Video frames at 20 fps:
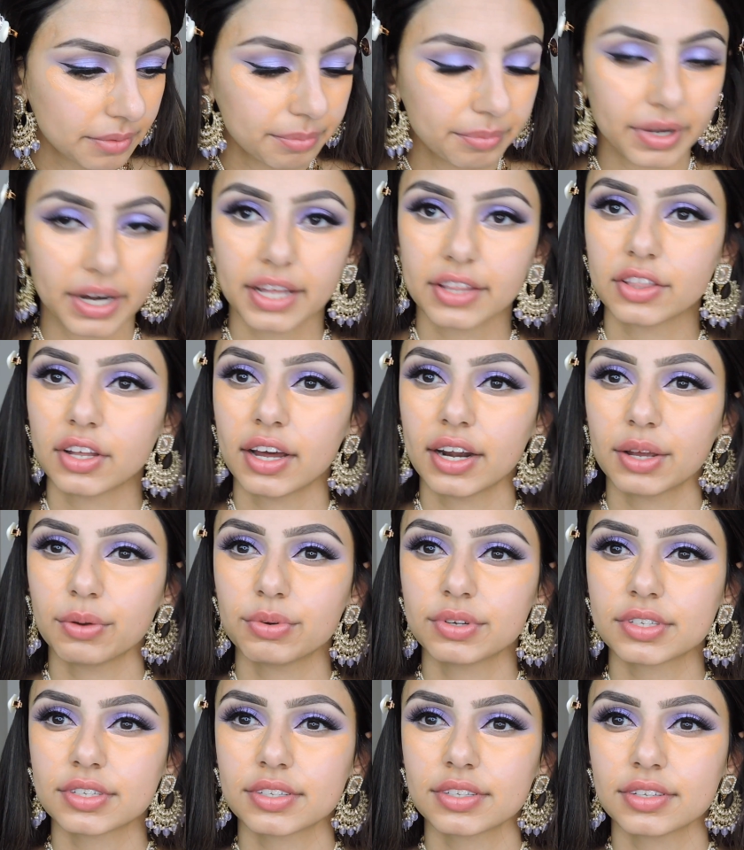But I thought it
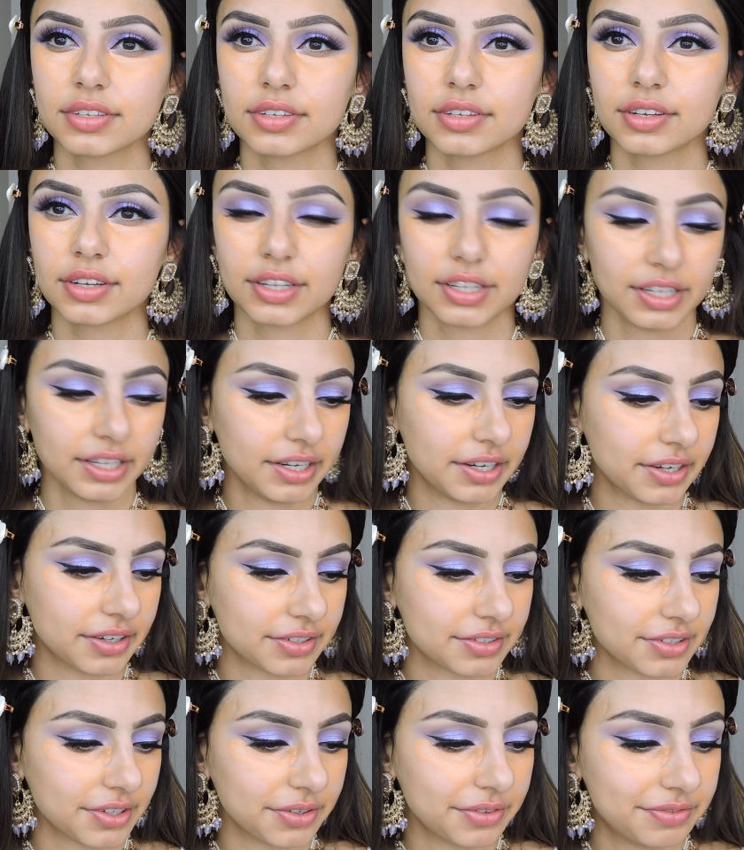was clear,
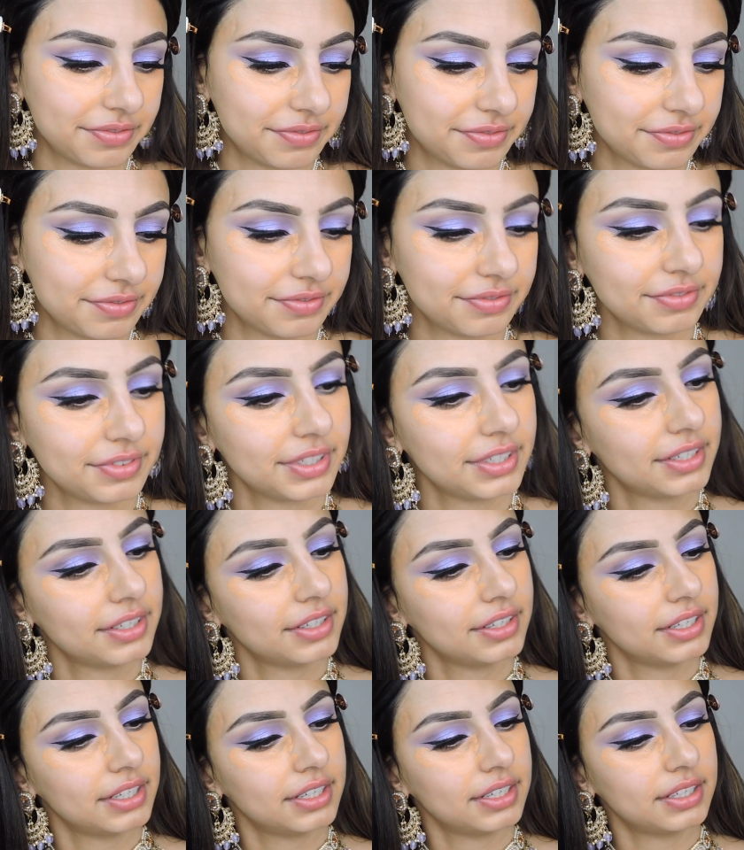so
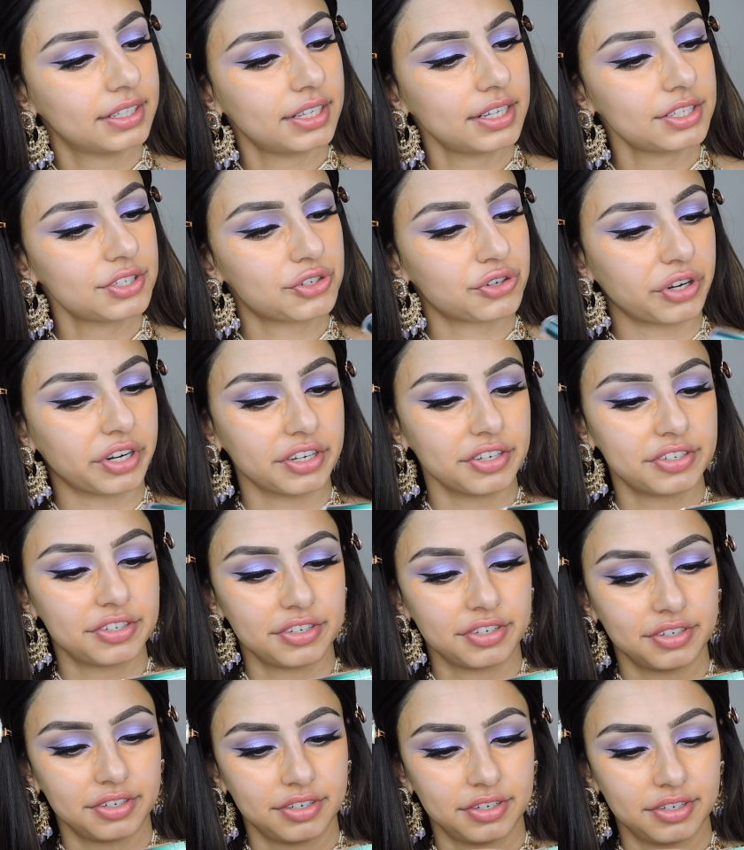that's strange.